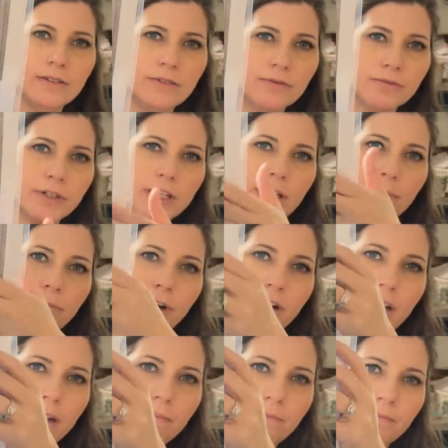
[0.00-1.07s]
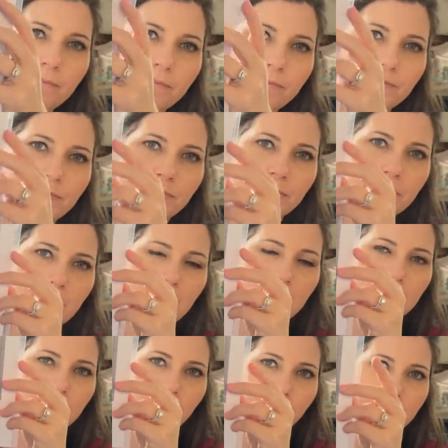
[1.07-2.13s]
Really pretty.
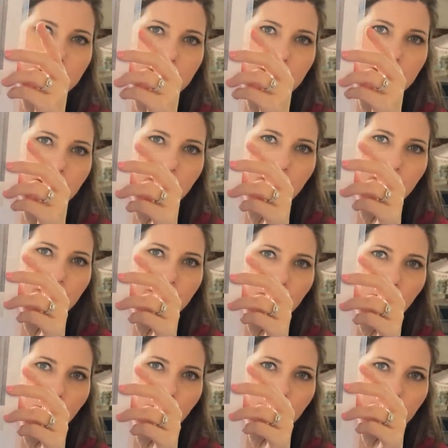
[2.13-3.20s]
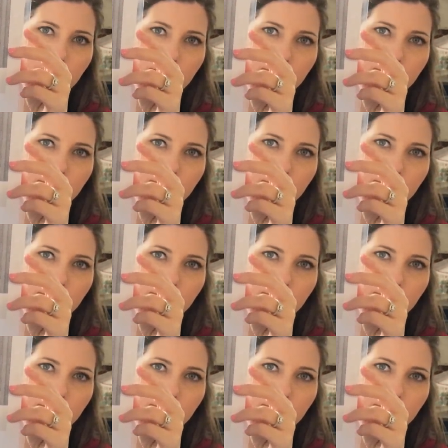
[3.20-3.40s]
So this is number four.